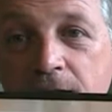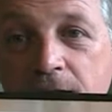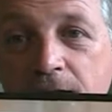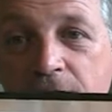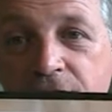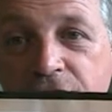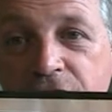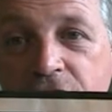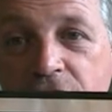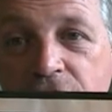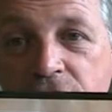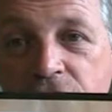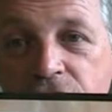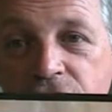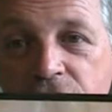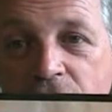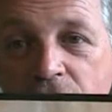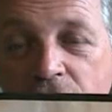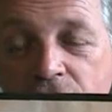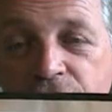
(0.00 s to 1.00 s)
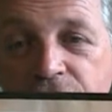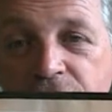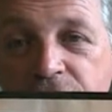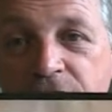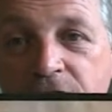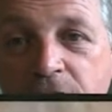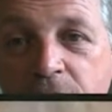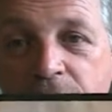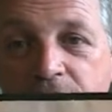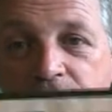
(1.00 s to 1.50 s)
That's the current shotgun
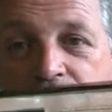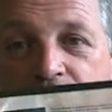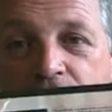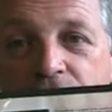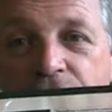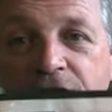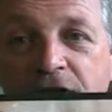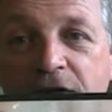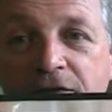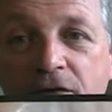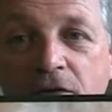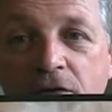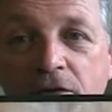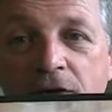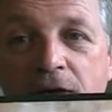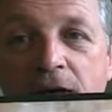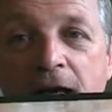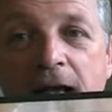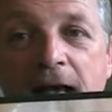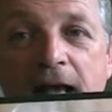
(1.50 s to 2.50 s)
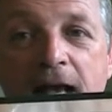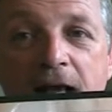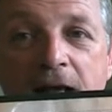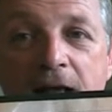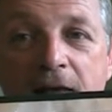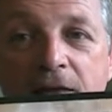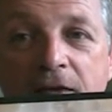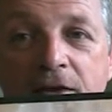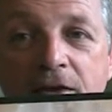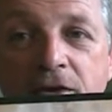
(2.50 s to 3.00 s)
certificate with the photograph on
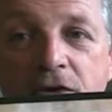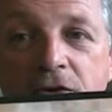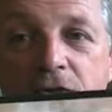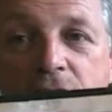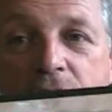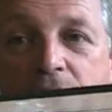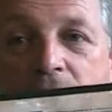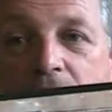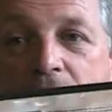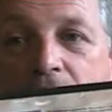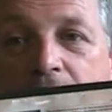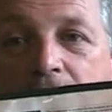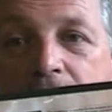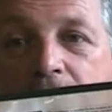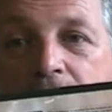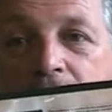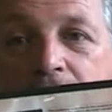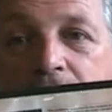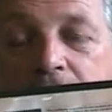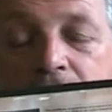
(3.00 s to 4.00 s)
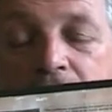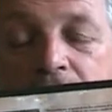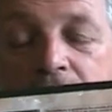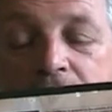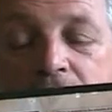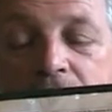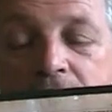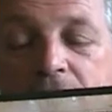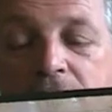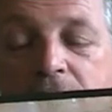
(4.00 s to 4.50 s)
that you
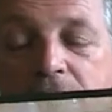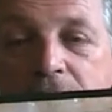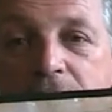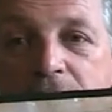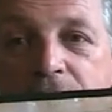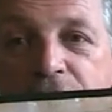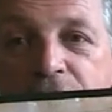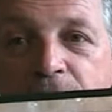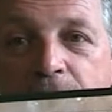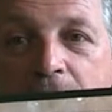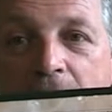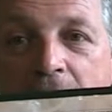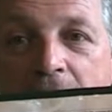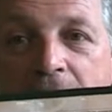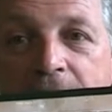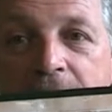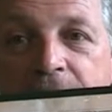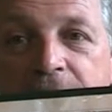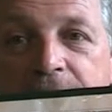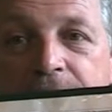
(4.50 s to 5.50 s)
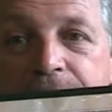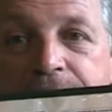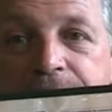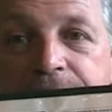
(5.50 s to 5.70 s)
supplied,